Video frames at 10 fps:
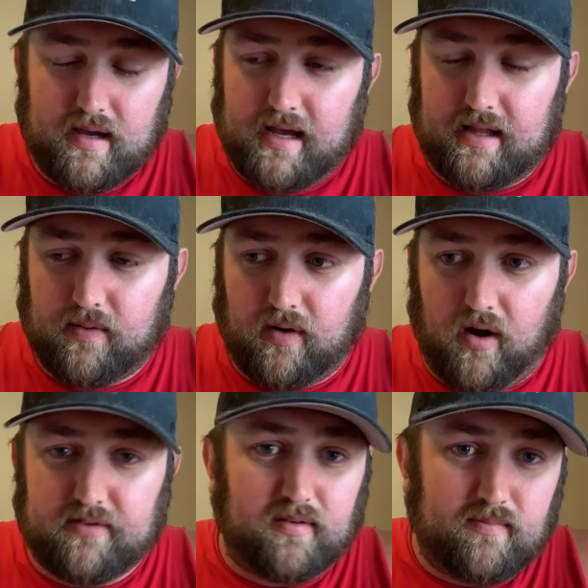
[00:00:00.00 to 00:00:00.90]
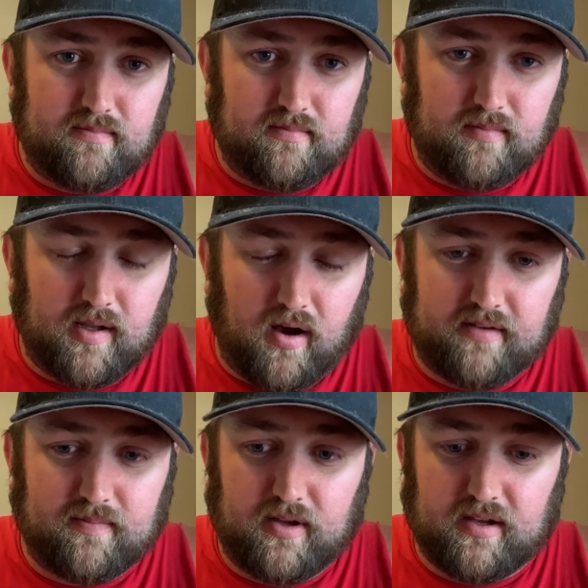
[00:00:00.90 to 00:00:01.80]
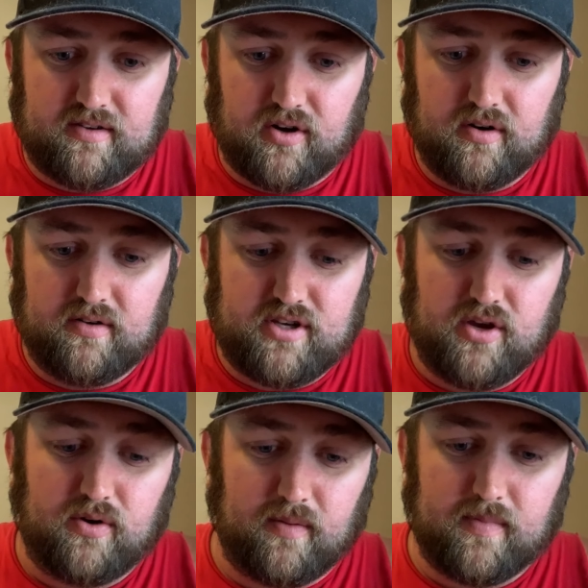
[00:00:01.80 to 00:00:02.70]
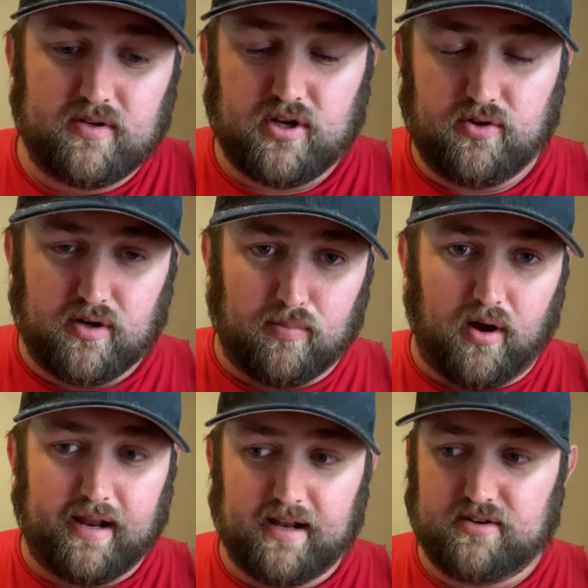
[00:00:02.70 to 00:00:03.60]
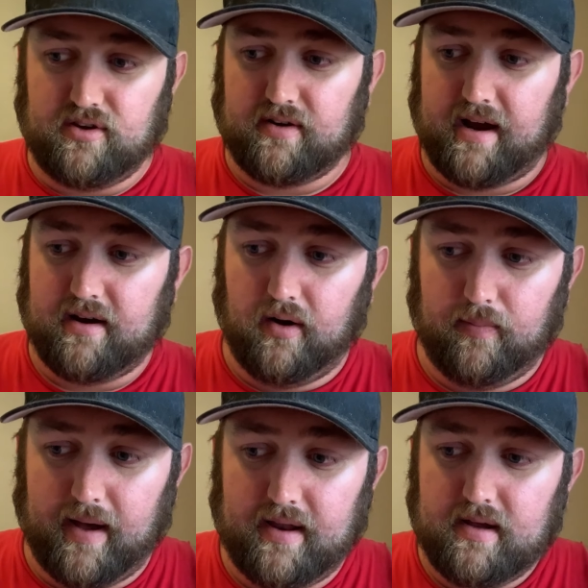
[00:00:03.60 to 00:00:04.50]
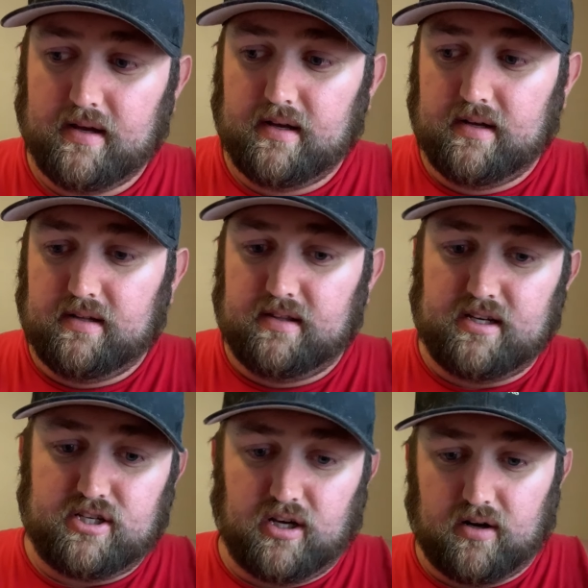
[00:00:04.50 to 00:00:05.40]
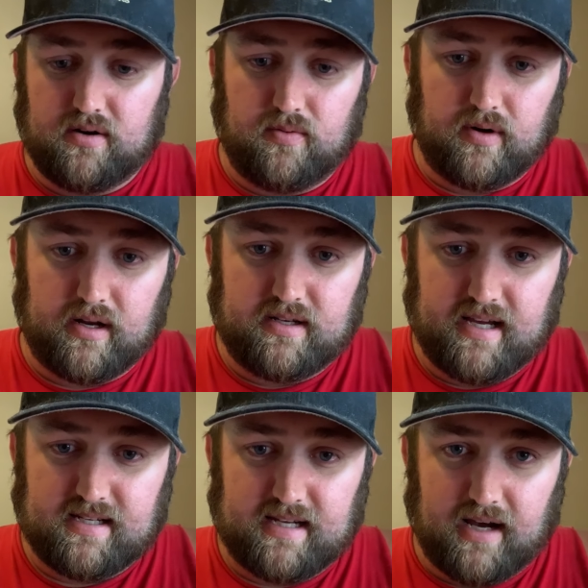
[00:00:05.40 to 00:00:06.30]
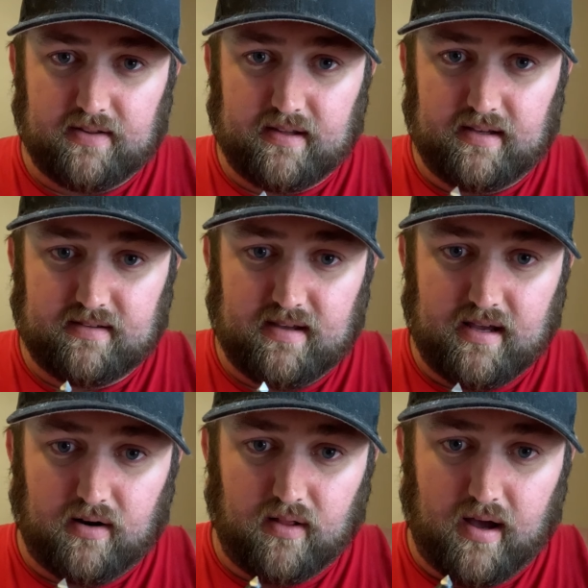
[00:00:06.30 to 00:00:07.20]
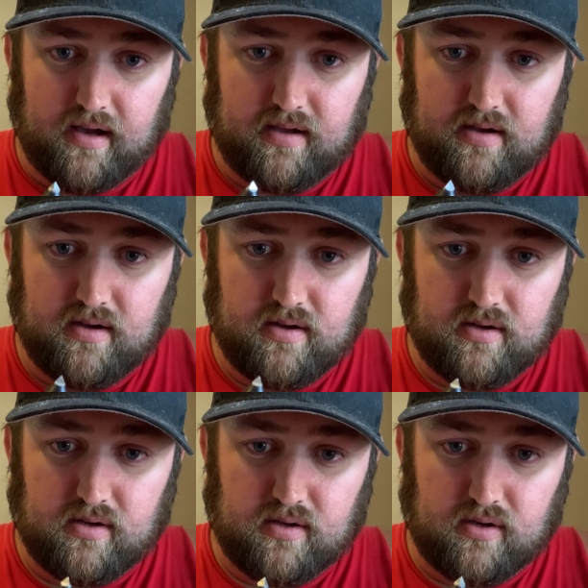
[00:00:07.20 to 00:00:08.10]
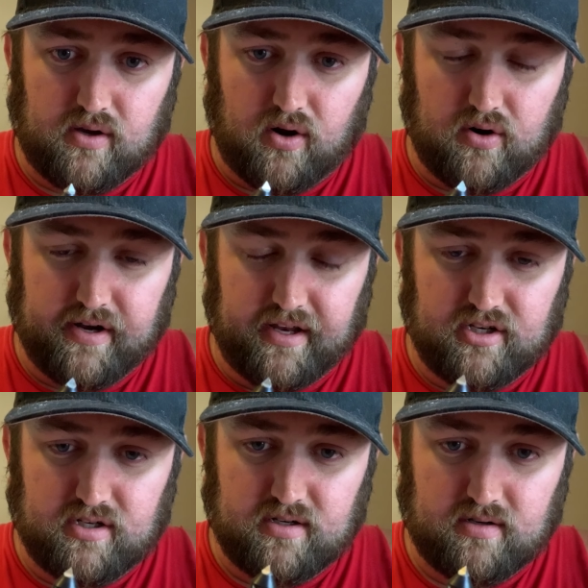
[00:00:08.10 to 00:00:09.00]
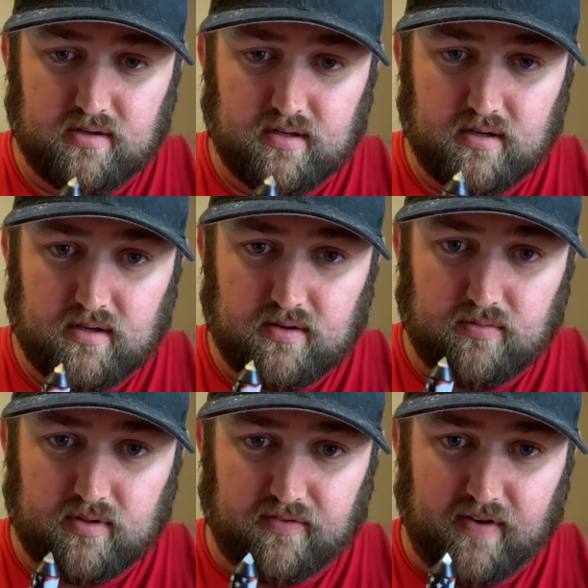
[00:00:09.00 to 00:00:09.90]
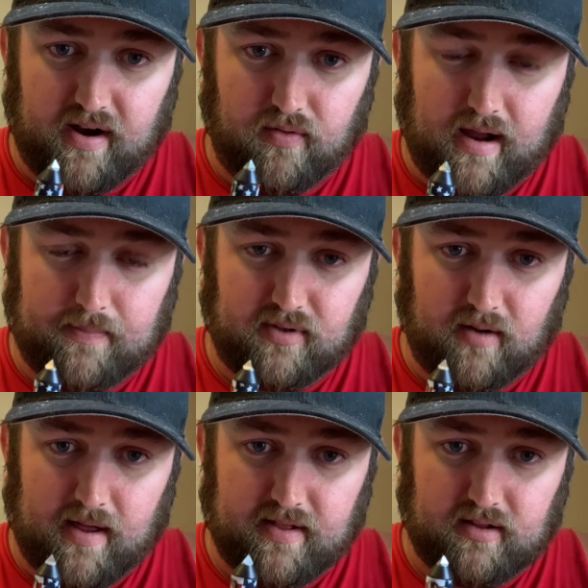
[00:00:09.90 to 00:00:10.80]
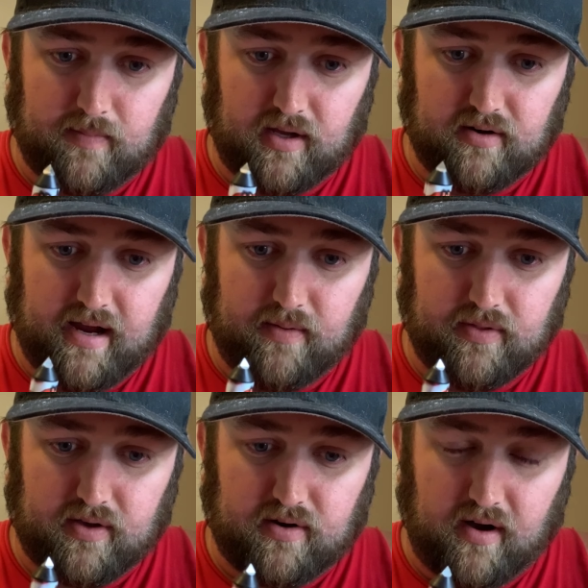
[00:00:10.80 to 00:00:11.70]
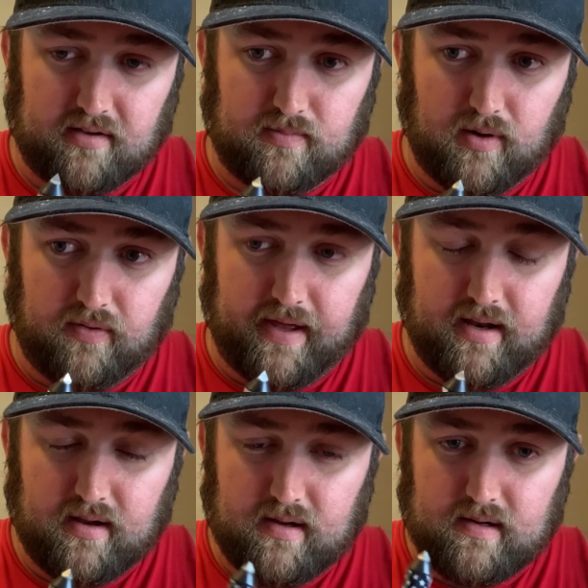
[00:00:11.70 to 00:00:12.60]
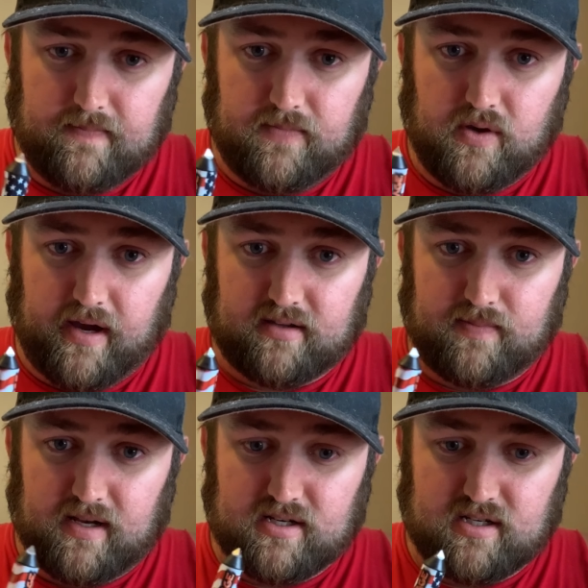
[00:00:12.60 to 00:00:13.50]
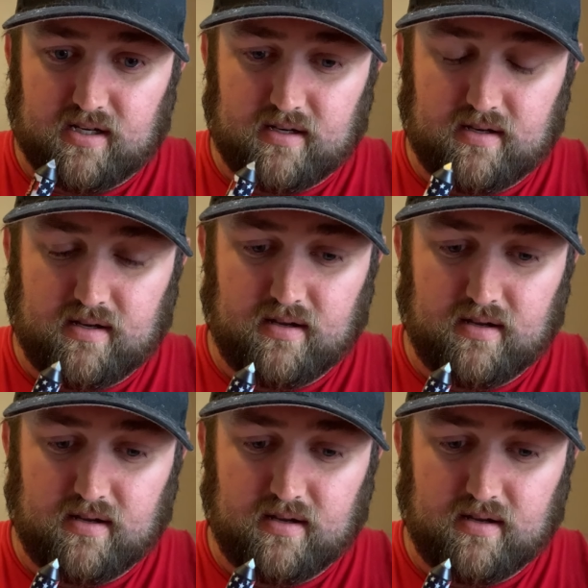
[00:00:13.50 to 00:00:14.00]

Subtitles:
and they were awesome. I mean, awesome. You can tune your broadhead to your arrow. But this year, we're going to test out these Innerloc Carnage with the vinyl wraps on them. I think they'll be great with a crossbow. That new Expedition